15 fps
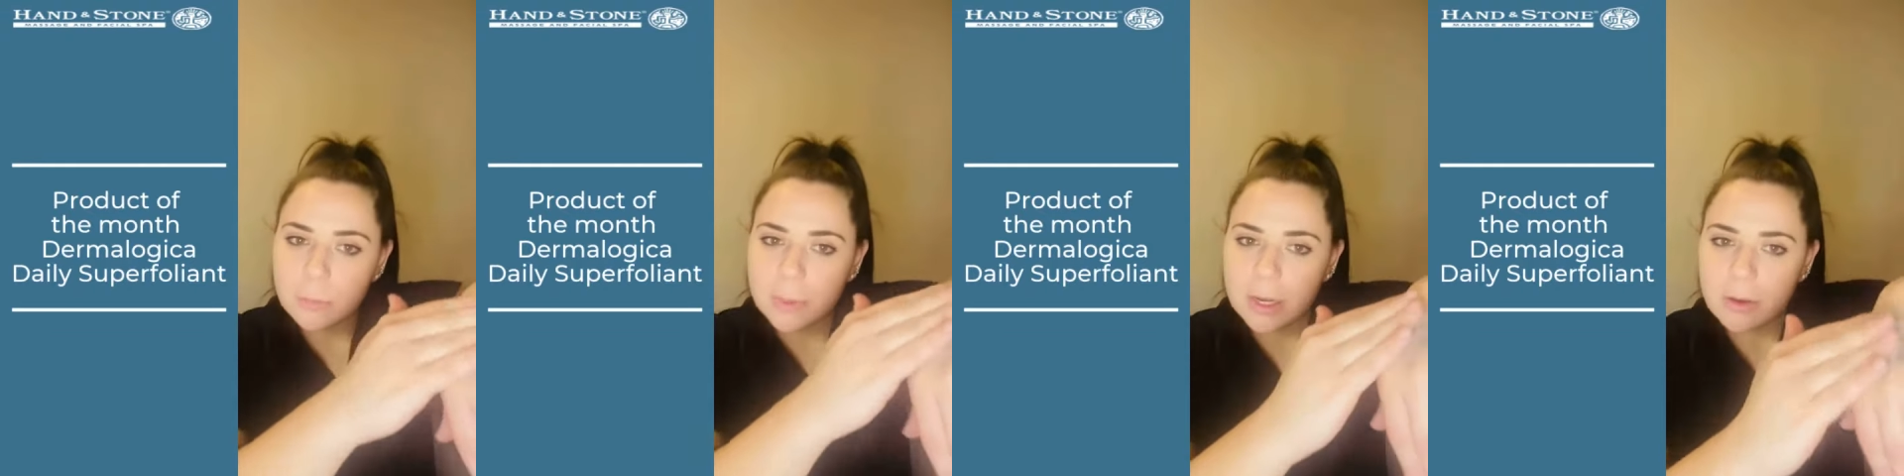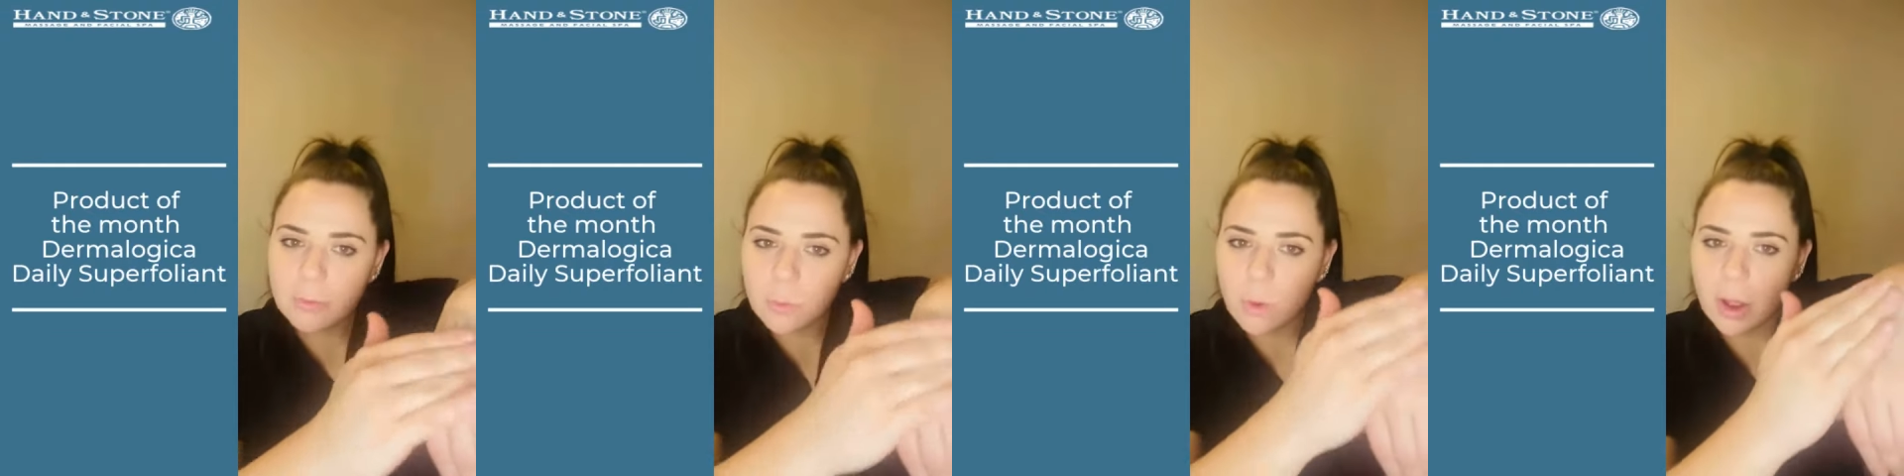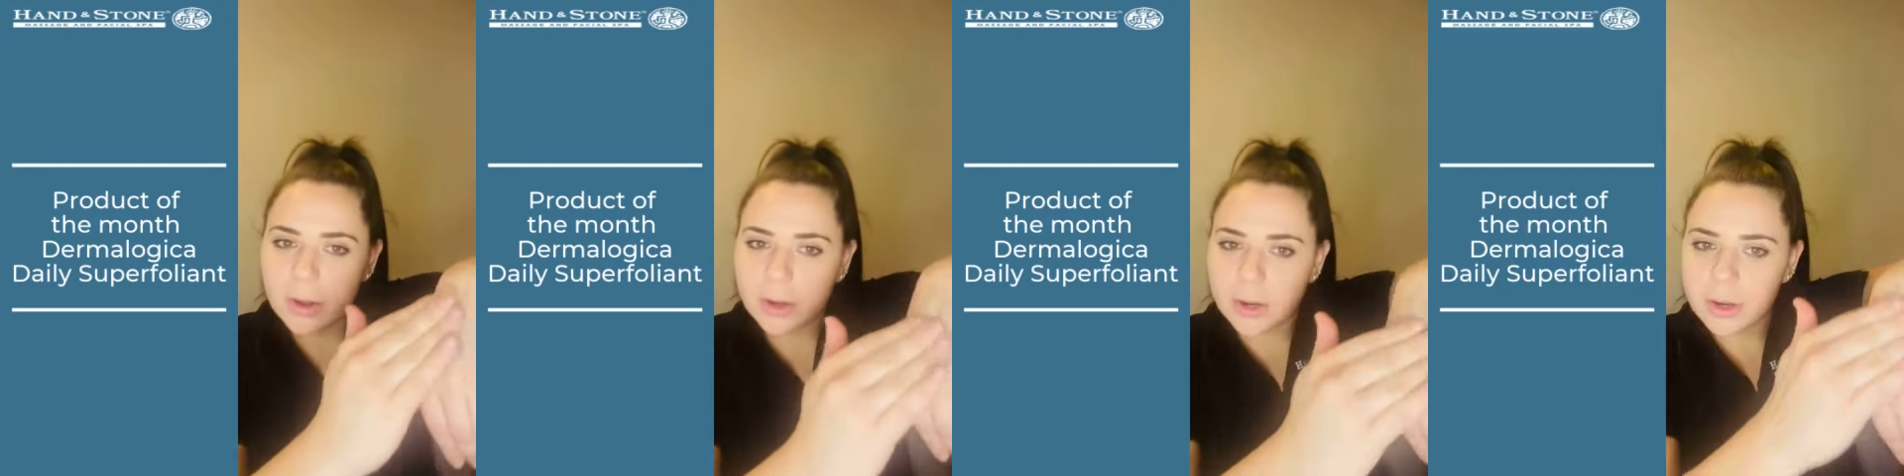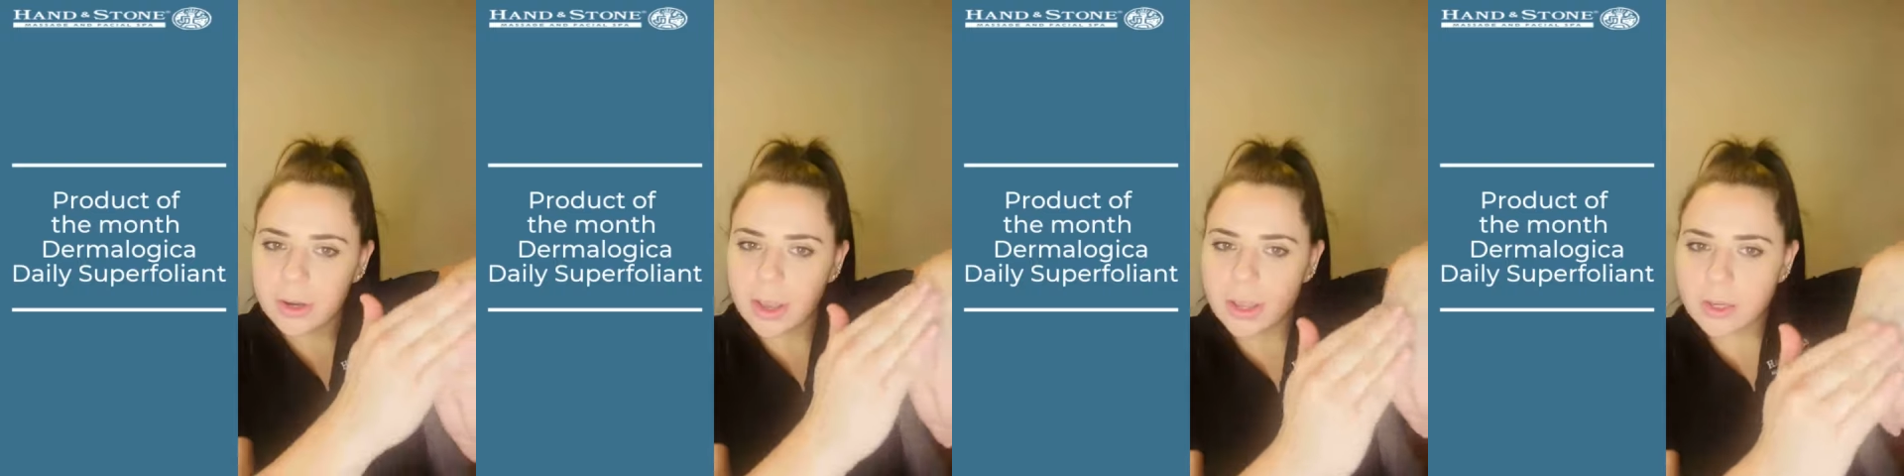bit of
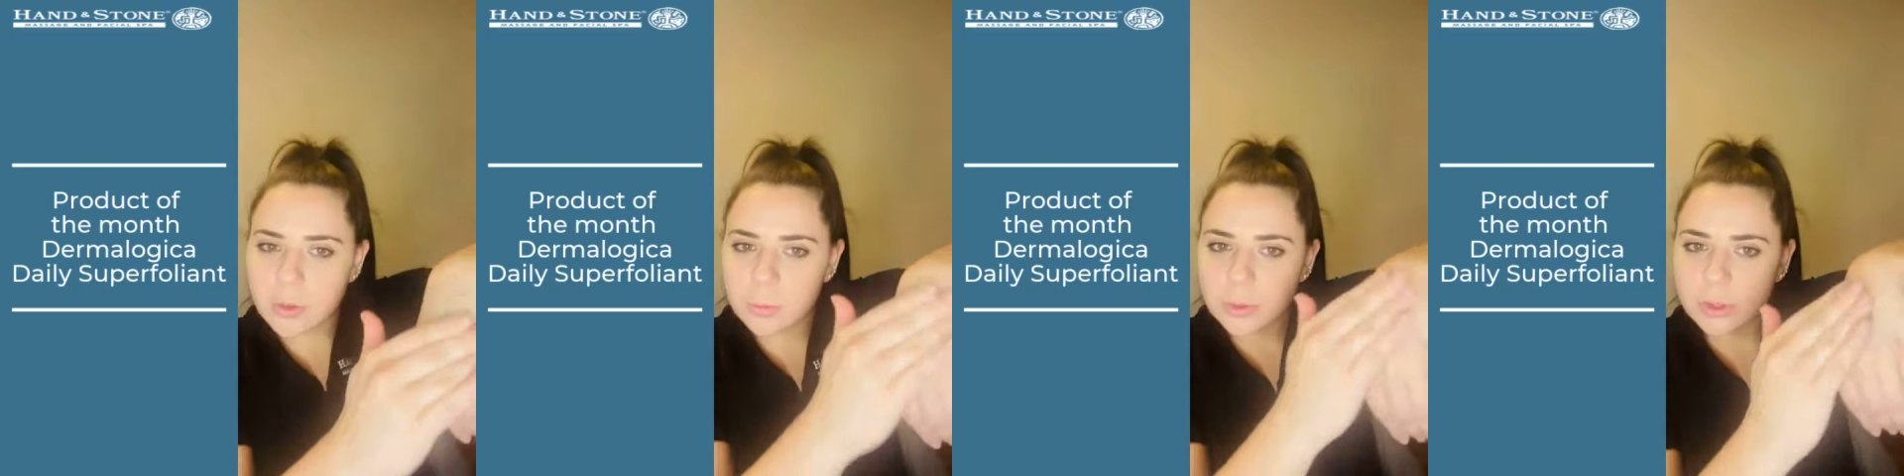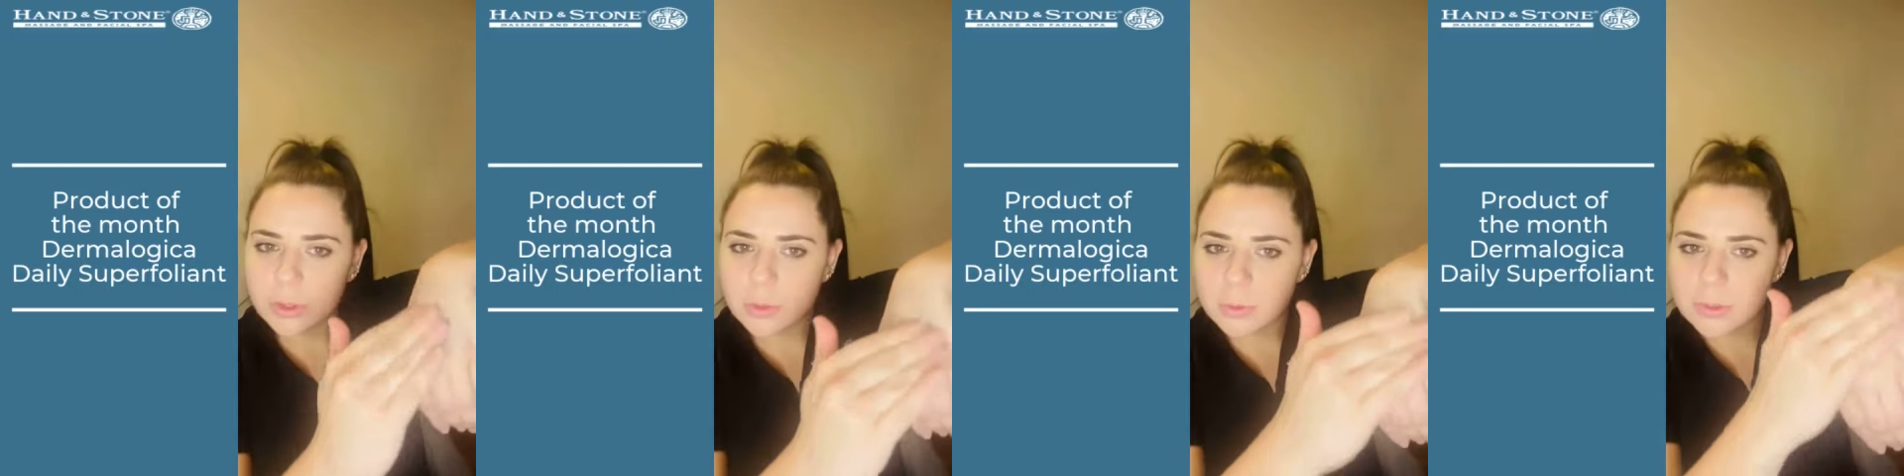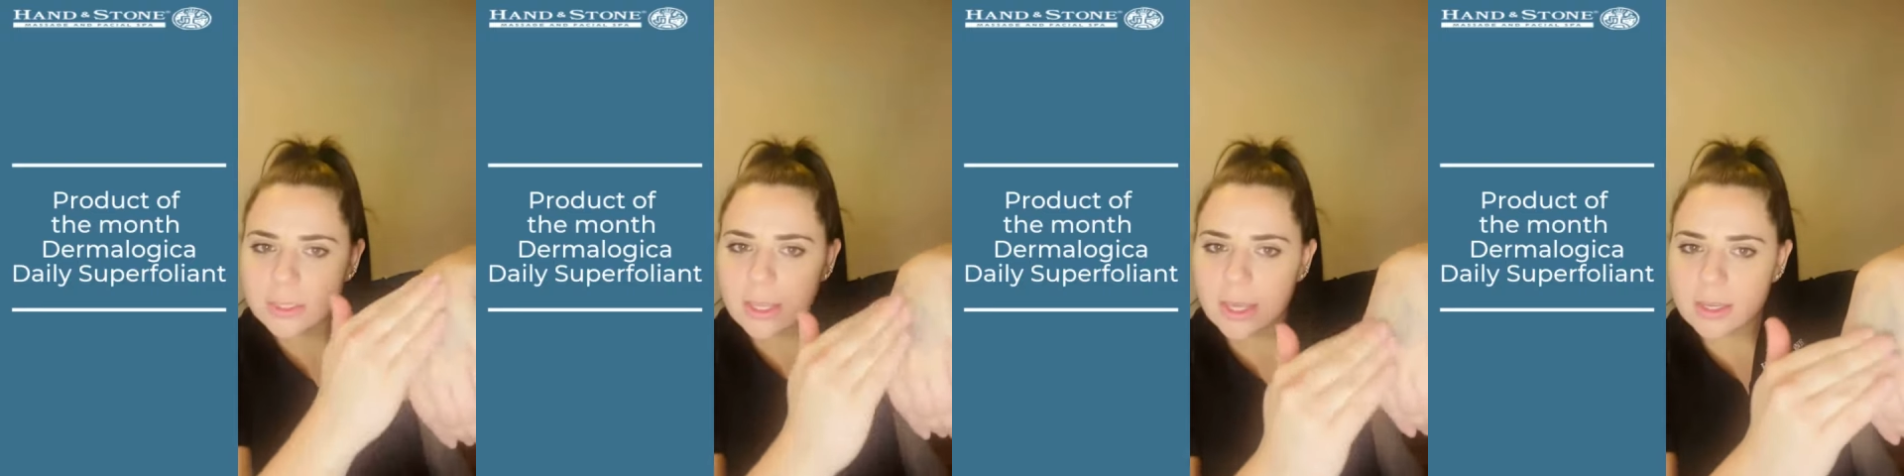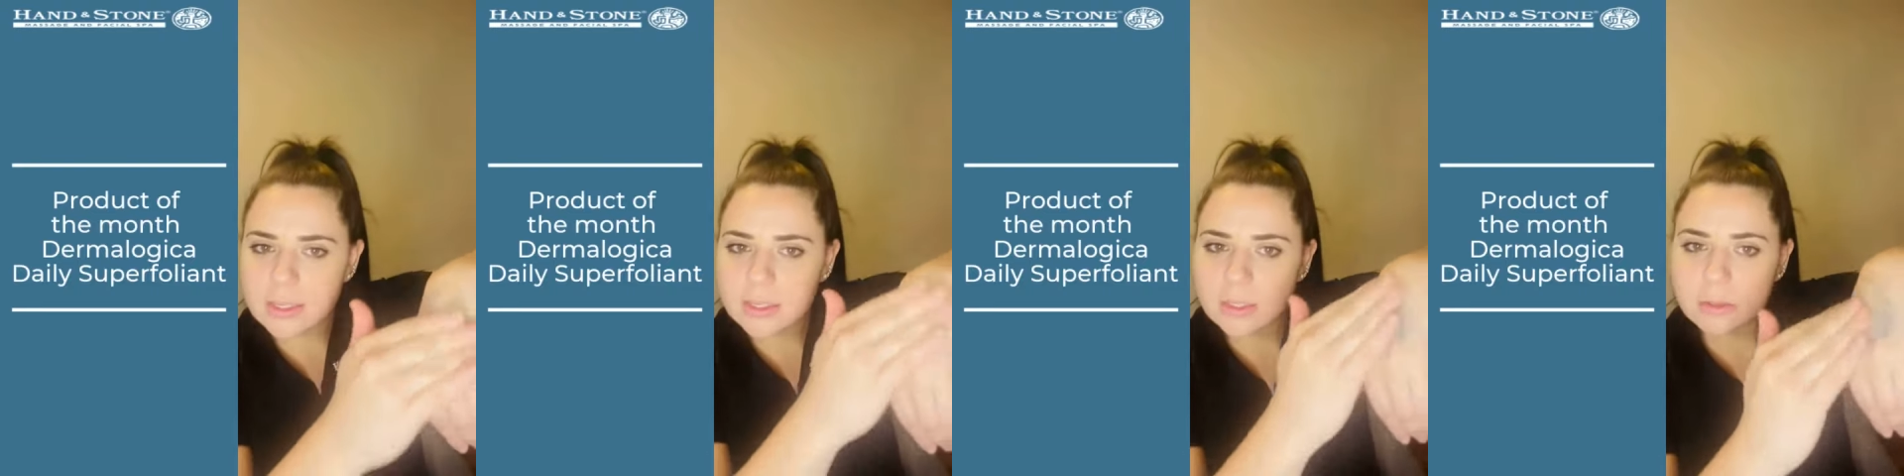water and you will use
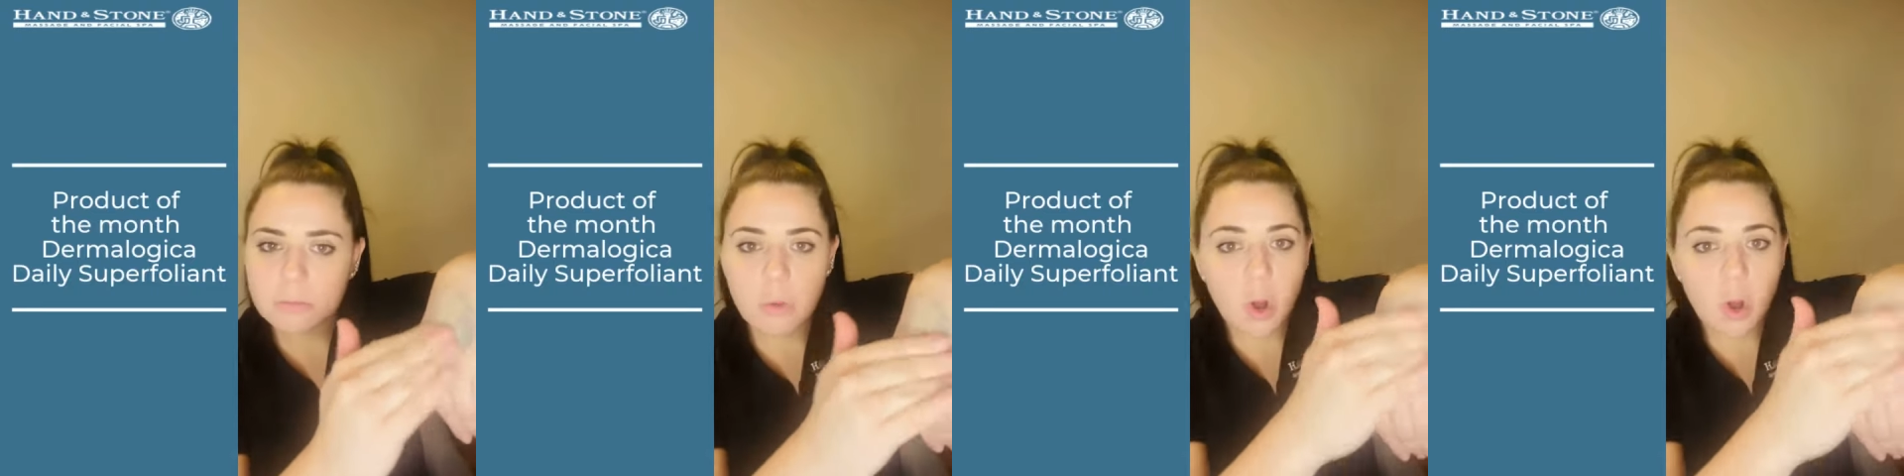this